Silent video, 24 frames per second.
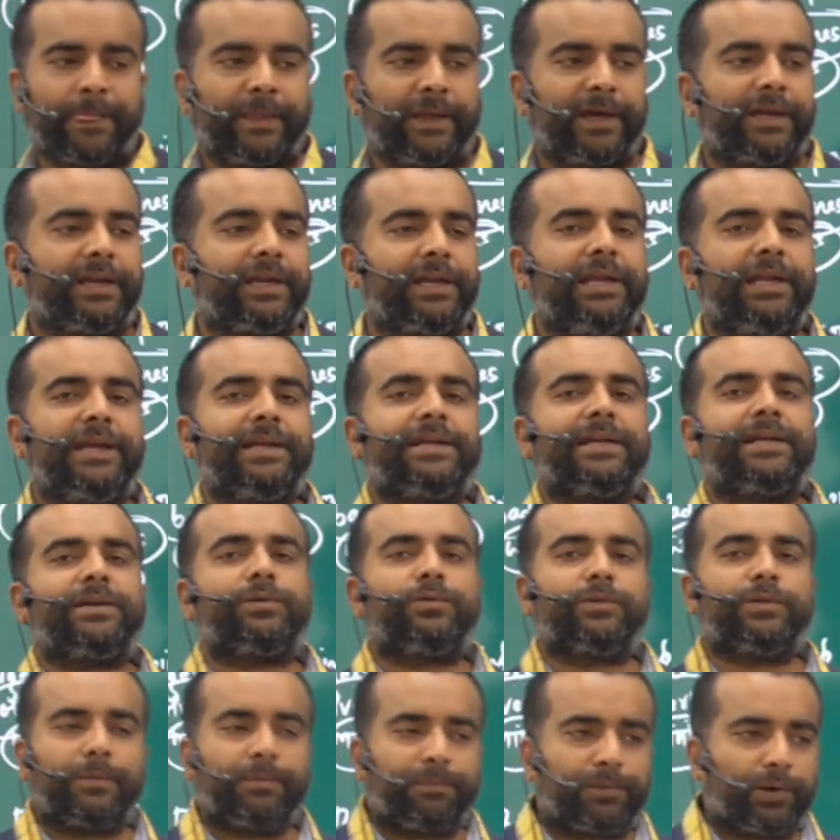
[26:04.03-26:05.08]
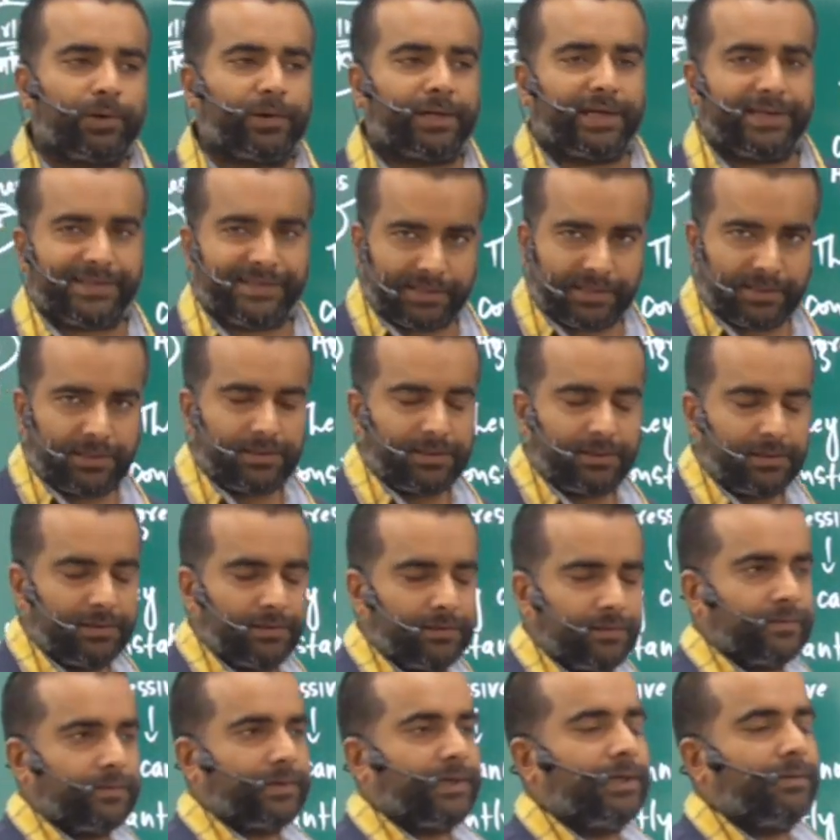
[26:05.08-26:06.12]
related to the protest,
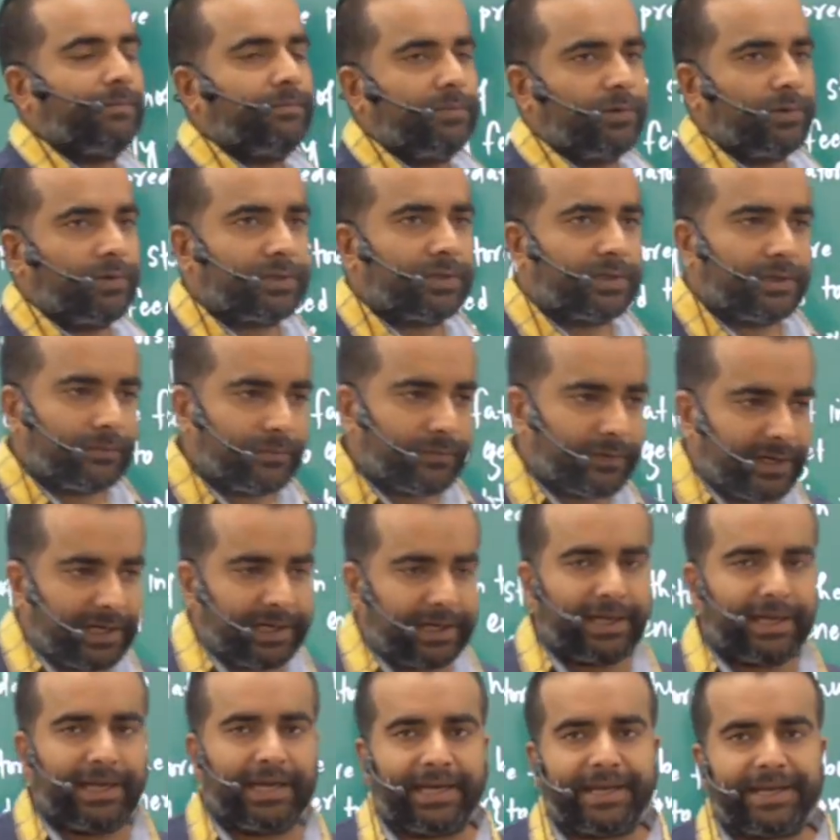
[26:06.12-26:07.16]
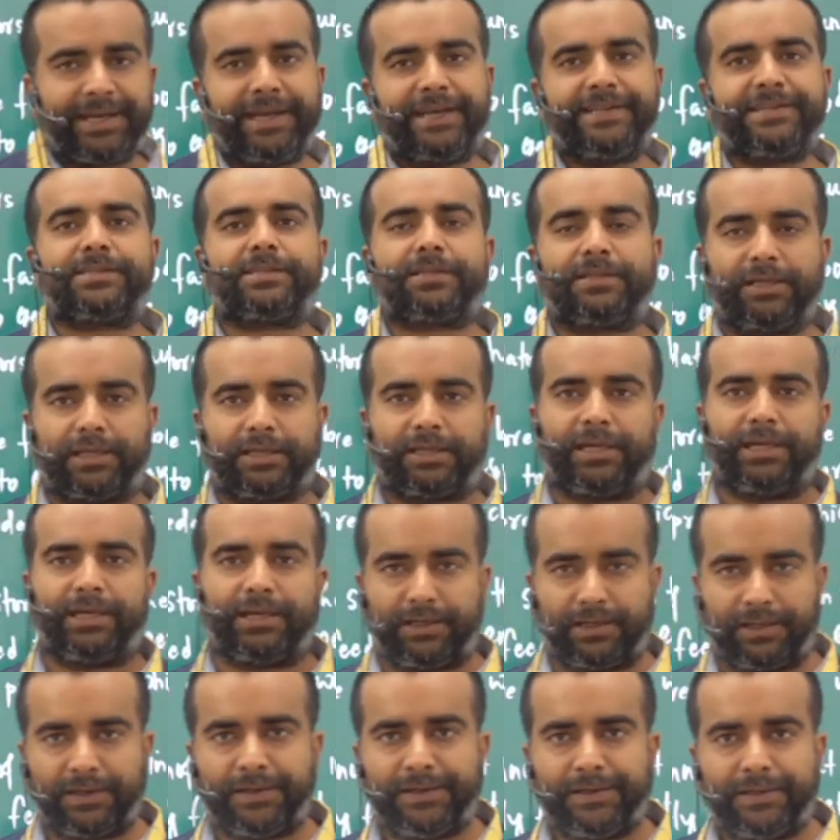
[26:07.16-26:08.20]
okay. Both were against the thing
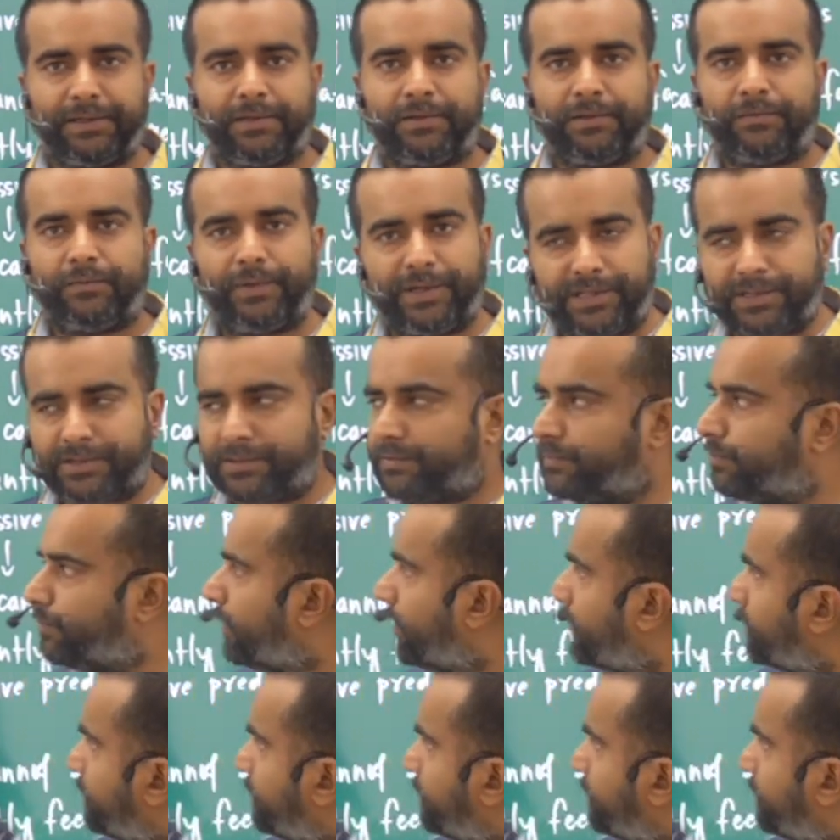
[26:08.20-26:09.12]
which was